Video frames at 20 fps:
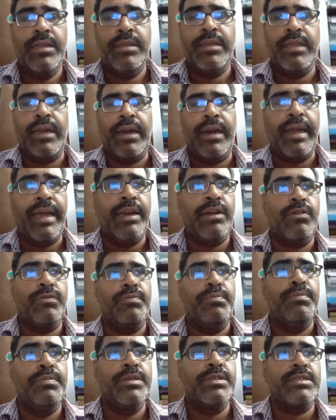Their line of
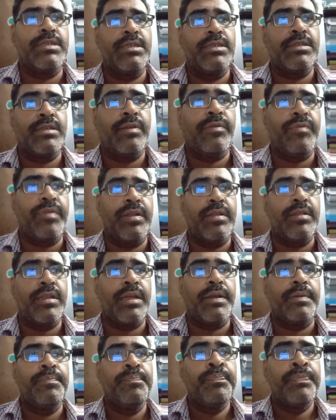business,
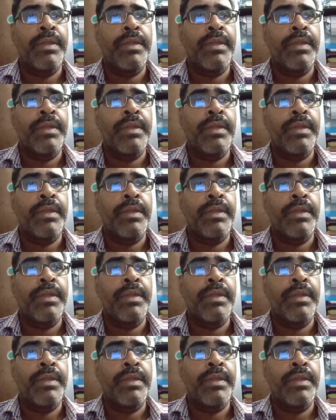everything.